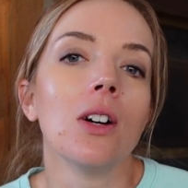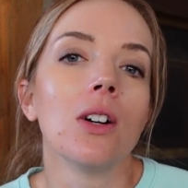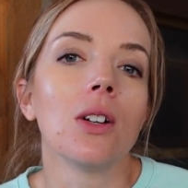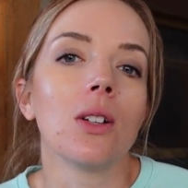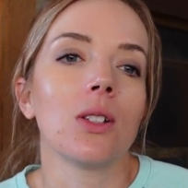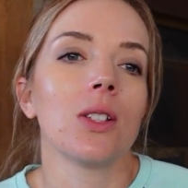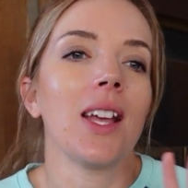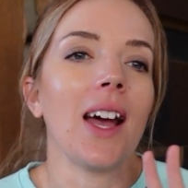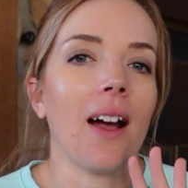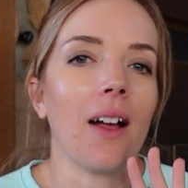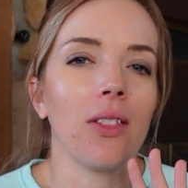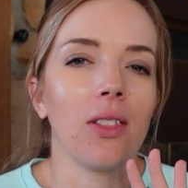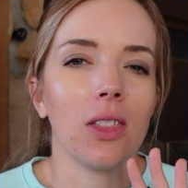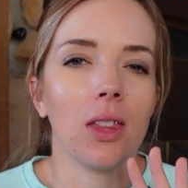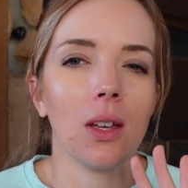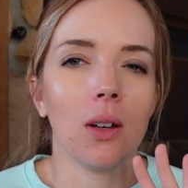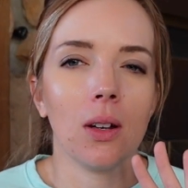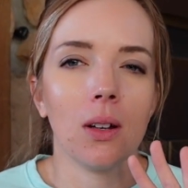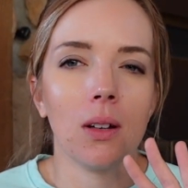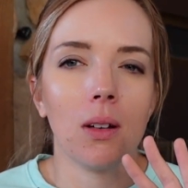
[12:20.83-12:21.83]
So yeah,
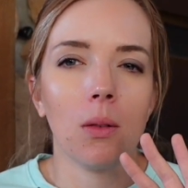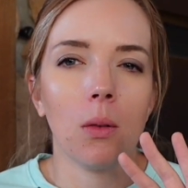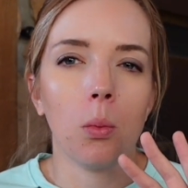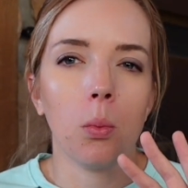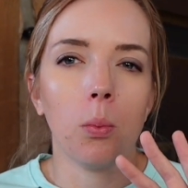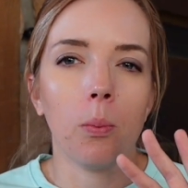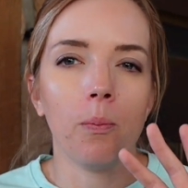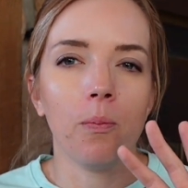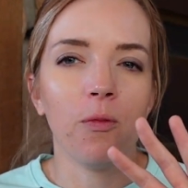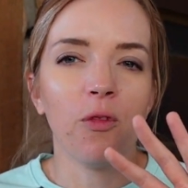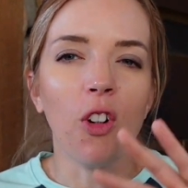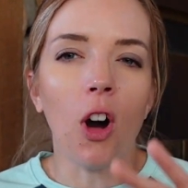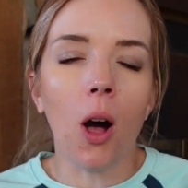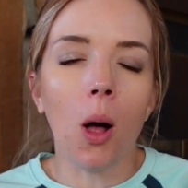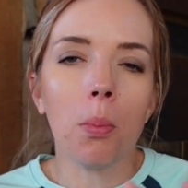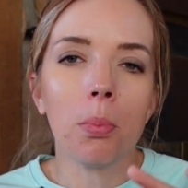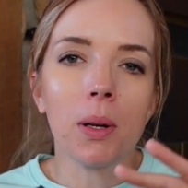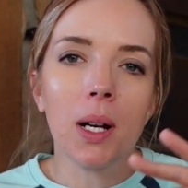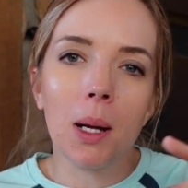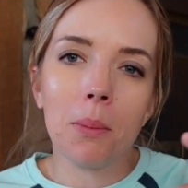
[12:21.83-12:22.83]
the
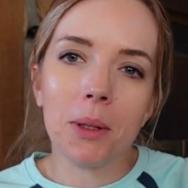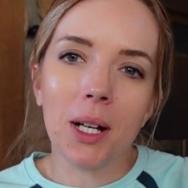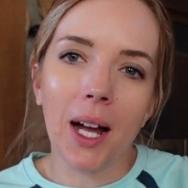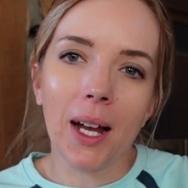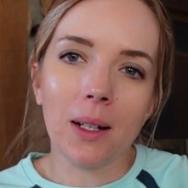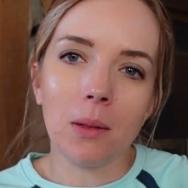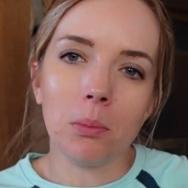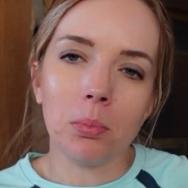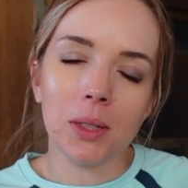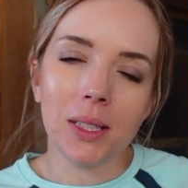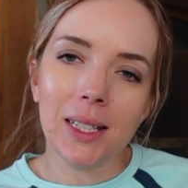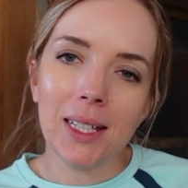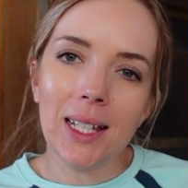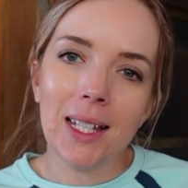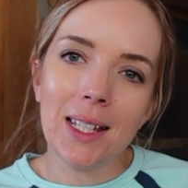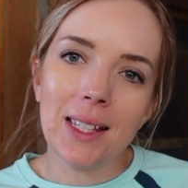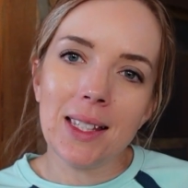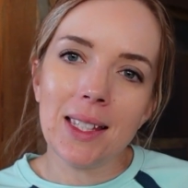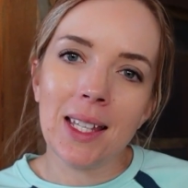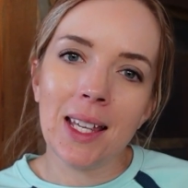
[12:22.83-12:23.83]
fall prep kind of
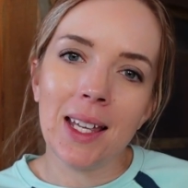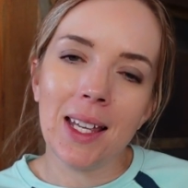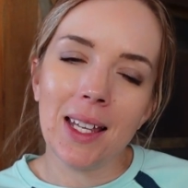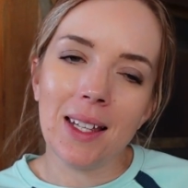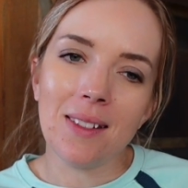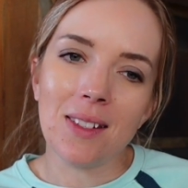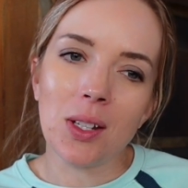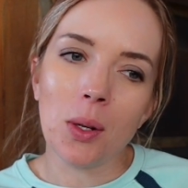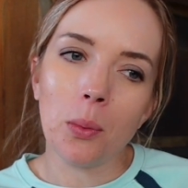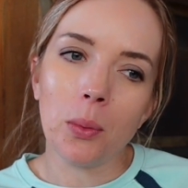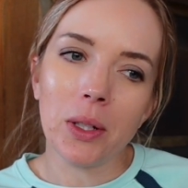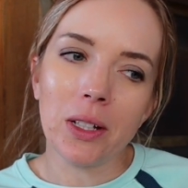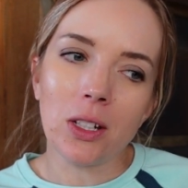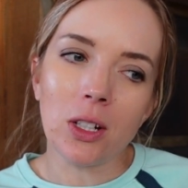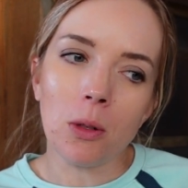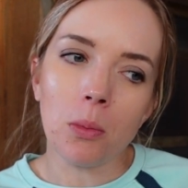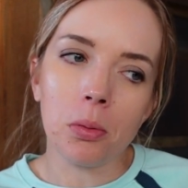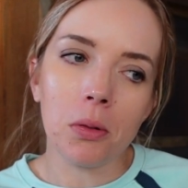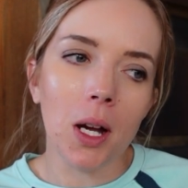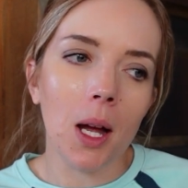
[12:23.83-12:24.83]
bleeds into
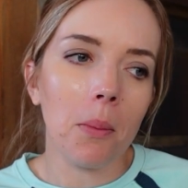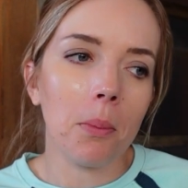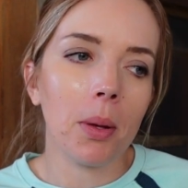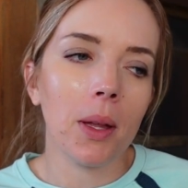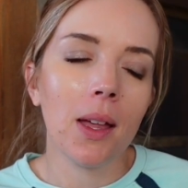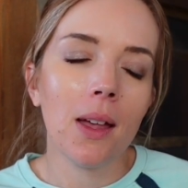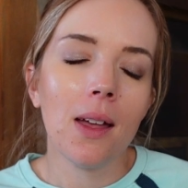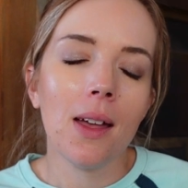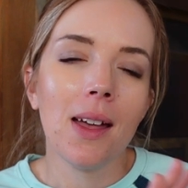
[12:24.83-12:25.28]
winter prep.